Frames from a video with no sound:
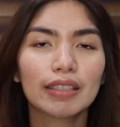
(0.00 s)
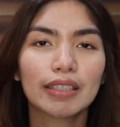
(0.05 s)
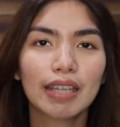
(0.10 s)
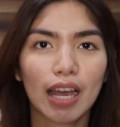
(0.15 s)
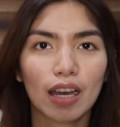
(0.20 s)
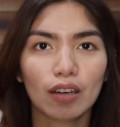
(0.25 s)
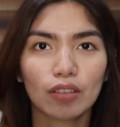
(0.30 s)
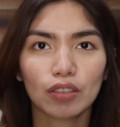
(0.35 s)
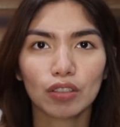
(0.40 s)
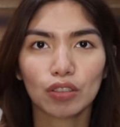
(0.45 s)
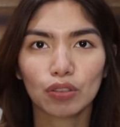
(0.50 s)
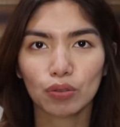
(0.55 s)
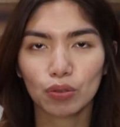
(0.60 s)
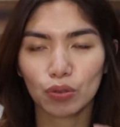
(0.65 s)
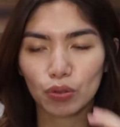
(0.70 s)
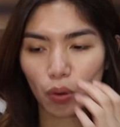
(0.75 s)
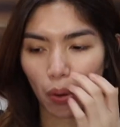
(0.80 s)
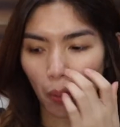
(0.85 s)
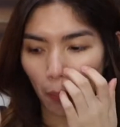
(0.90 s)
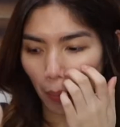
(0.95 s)
down
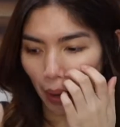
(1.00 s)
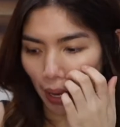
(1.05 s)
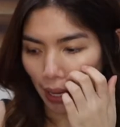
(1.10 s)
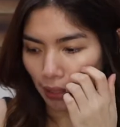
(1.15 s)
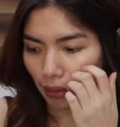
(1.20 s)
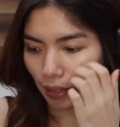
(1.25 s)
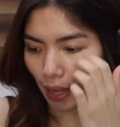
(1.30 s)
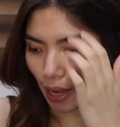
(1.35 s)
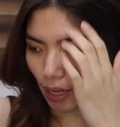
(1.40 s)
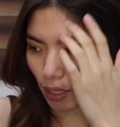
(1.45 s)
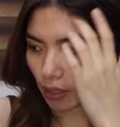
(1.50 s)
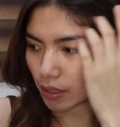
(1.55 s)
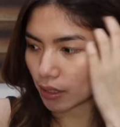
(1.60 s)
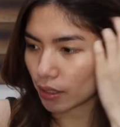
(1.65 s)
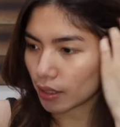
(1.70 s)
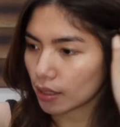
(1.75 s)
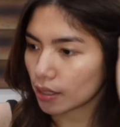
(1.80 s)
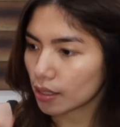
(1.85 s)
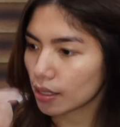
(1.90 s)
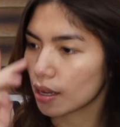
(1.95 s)
to my last
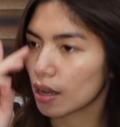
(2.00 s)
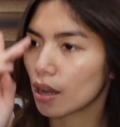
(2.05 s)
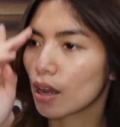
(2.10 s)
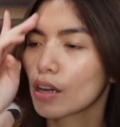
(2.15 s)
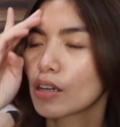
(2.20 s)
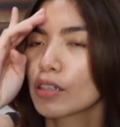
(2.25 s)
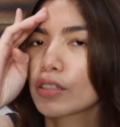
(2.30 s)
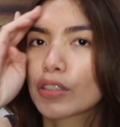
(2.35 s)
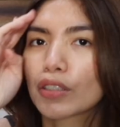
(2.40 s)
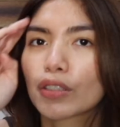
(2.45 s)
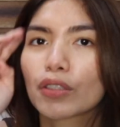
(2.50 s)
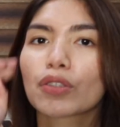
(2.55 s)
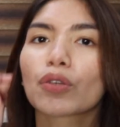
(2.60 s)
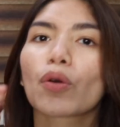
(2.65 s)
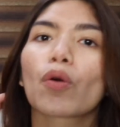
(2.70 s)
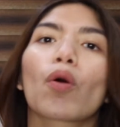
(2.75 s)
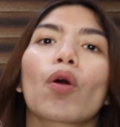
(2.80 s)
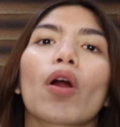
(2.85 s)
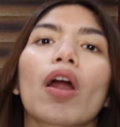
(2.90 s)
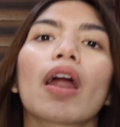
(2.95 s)

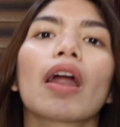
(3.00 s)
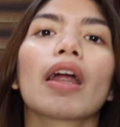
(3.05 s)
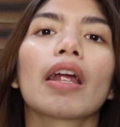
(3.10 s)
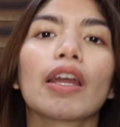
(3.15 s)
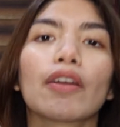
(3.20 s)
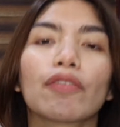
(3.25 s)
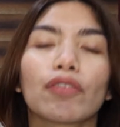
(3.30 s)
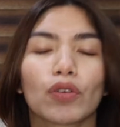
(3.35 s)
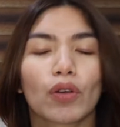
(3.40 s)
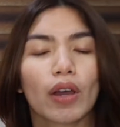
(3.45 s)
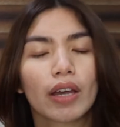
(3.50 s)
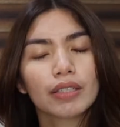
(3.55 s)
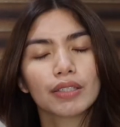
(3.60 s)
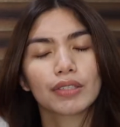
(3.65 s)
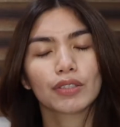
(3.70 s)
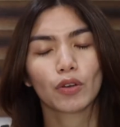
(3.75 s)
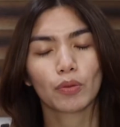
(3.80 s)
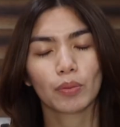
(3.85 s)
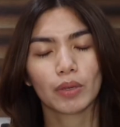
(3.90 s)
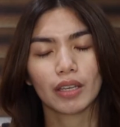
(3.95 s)
store. If you guys
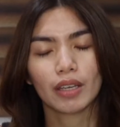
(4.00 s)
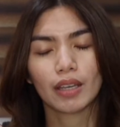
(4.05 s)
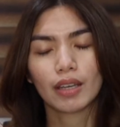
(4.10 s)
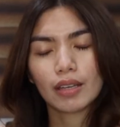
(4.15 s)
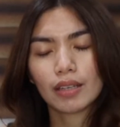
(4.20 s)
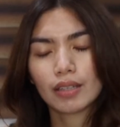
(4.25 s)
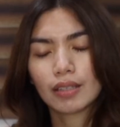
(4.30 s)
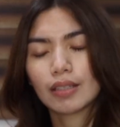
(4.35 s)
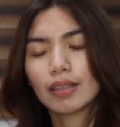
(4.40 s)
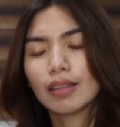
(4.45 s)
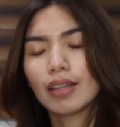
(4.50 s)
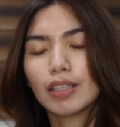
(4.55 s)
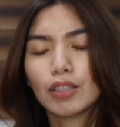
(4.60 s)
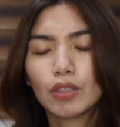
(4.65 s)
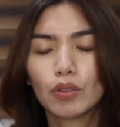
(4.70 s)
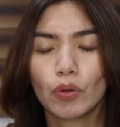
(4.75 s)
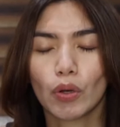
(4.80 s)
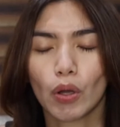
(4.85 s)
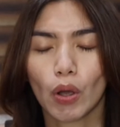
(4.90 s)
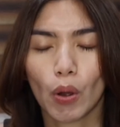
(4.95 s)
know me, then
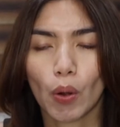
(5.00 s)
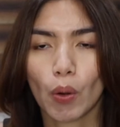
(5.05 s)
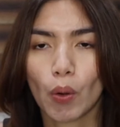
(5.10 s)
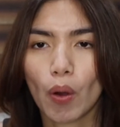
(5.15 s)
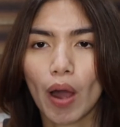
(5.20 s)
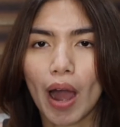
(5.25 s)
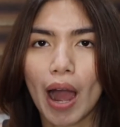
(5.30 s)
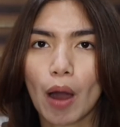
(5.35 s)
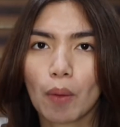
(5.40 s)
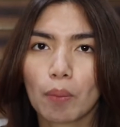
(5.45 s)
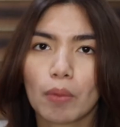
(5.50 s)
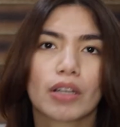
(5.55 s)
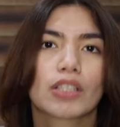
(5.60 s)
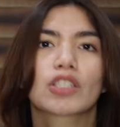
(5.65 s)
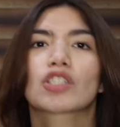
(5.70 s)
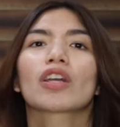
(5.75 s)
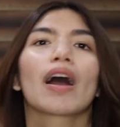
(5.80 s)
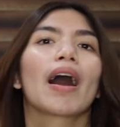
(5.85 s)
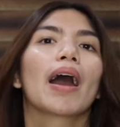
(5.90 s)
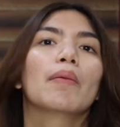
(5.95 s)
you know how
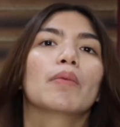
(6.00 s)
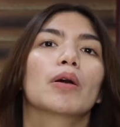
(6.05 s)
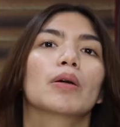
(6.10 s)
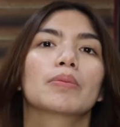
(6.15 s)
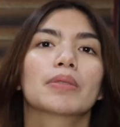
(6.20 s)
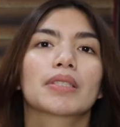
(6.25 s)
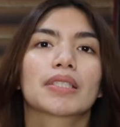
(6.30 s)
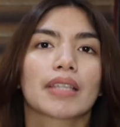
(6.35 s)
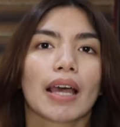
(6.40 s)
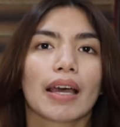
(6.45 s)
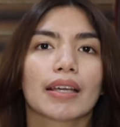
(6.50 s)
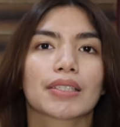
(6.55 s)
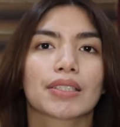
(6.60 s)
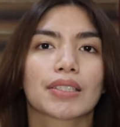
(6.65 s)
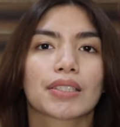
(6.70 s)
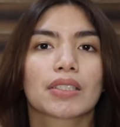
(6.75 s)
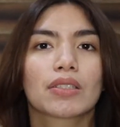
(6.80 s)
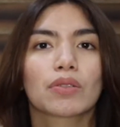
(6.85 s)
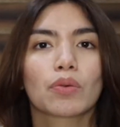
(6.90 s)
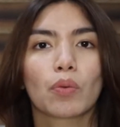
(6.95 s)
much I'm
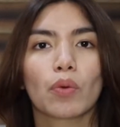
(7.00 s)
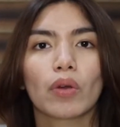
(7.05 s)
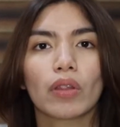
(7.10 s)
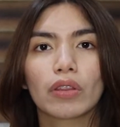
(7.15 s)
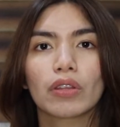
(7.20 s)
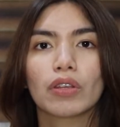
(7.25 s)
obsessed with